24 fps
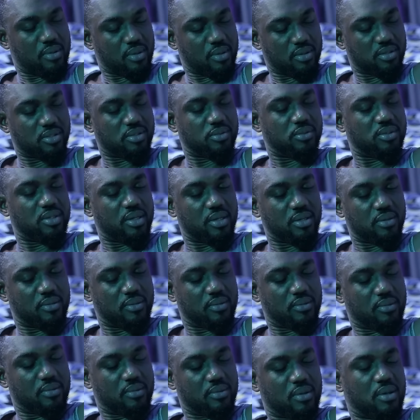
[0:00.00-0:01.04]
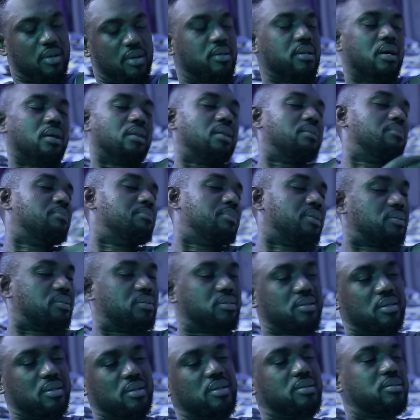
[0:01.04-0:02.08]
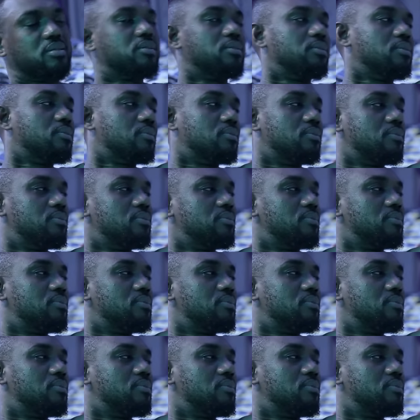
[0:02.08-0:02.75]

Yes, you did. Now, let me make this clear to you.